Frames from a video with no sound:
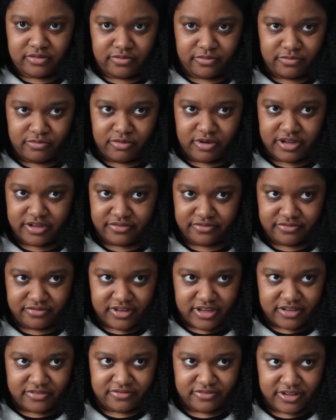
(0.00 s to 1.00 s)
one
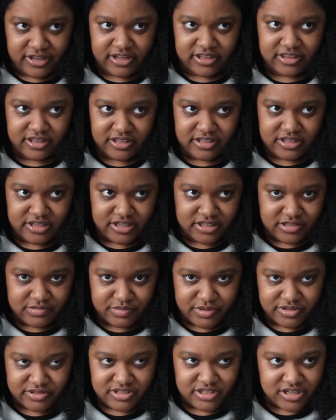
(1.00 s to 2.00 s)
fanfic that is
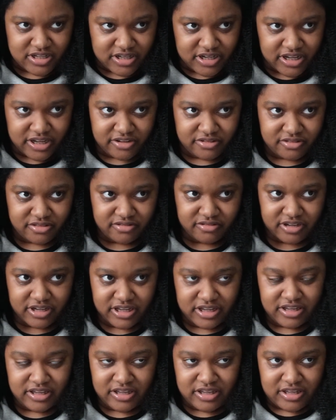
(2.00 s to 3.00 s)
posted on AO3.
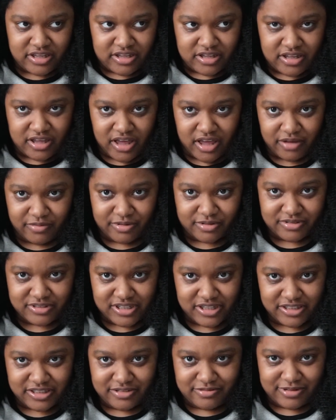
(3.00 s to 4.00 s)
I won't
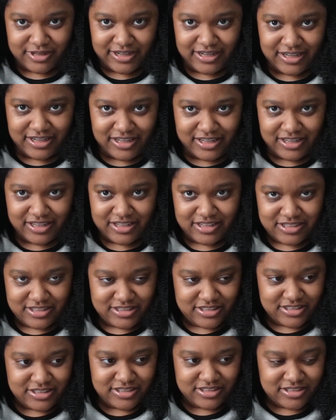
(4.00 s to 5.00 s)
tell you what it
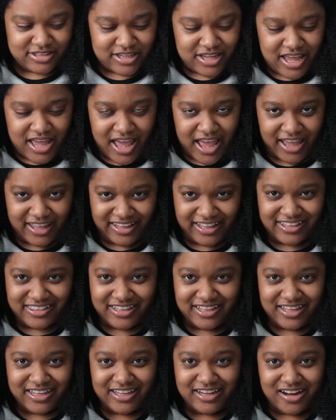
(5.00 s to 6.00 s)
is. I like
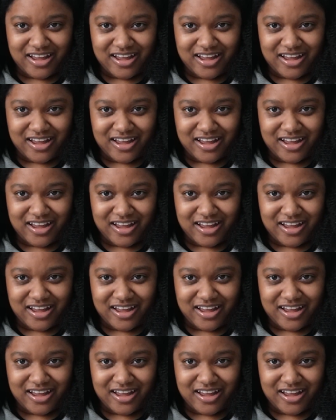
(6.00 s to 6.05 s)
the